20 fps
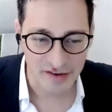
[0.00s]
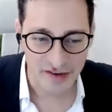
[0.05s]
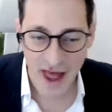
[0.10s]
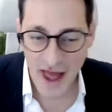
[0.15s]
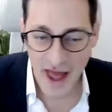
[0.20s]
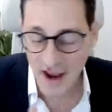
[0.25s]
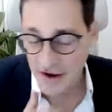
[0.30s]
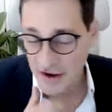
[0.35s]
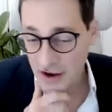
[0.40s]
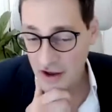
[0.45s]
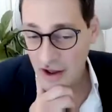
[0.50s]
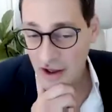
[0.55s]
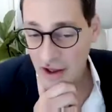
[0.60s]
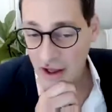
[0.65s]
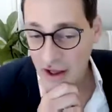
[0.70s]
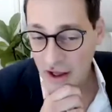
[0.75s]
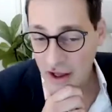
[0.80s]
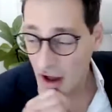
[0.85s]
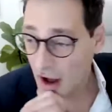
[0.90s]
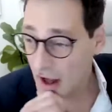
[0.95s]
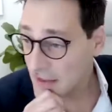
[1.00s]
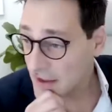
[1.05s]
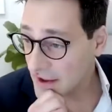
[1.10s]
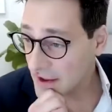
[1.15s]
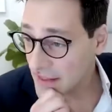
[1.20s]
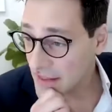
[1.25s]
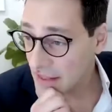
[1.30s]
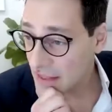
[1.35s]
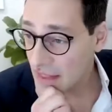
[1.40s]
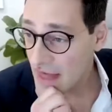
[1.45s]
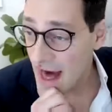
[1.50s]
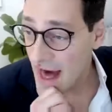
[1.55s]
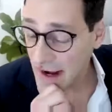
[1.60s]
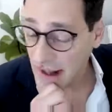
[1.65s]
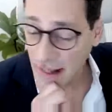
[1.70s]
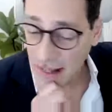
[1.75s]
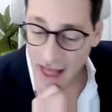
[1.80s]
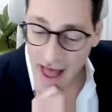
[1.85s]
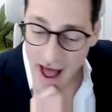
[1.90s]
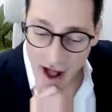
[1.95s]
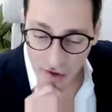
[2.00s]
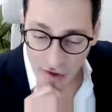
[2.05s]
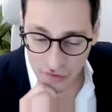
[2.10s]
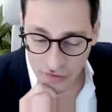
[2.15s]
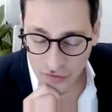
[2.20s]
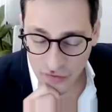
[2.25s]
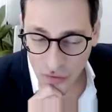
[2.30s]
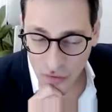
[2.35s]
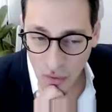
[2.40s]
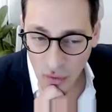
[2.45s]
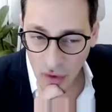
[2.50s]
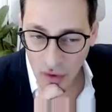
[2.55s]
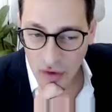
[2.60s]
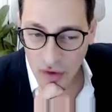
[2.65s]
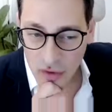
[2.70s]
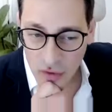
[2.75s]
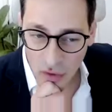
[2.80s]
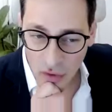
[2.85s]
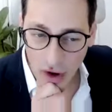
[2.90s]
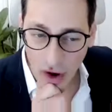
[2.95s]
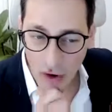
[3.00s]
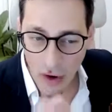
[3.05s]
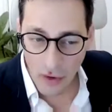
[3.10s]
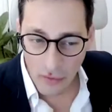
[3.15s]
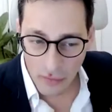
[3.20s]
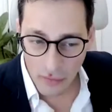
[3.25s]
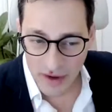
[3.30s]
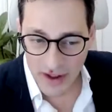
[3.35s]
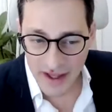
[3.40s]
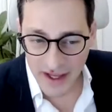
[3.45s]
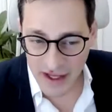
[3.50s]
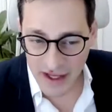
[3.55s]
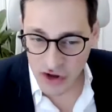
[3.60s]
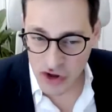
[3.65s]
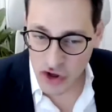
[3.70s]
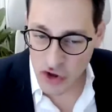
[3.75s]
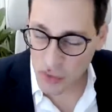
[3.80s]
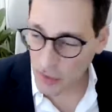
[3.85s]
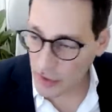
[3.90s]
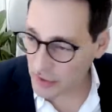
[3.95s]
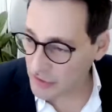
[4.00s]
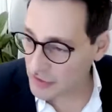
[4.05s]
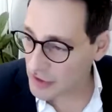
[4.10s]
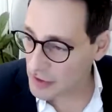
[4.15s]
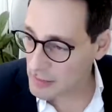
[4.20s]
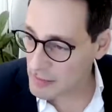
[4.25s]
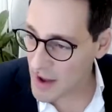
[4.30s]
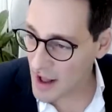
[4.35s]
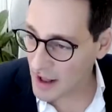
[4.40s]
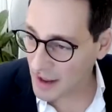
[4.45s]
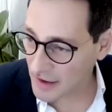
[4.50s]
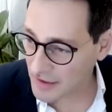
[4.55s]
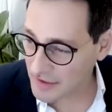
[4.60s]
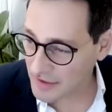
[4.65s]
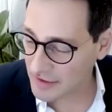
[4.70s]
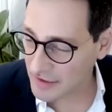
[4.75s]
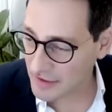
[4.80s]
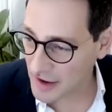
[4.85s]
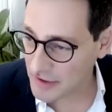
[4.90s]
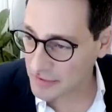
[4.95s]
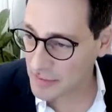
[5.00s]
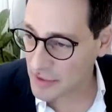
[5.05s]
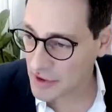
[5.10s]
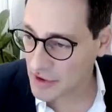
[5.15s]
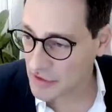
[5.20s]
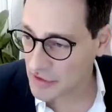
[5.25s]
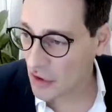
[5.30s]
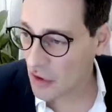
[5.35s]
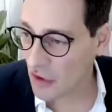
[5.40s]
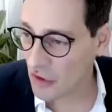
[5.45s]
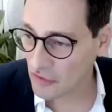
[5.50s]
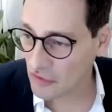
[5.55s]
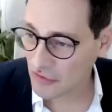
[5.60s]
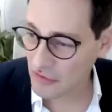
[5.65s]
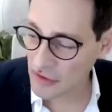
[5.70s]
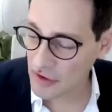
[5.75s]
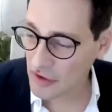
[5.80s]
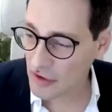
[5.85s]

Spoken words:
And I think that allows for a really nuanced and balanced assessment of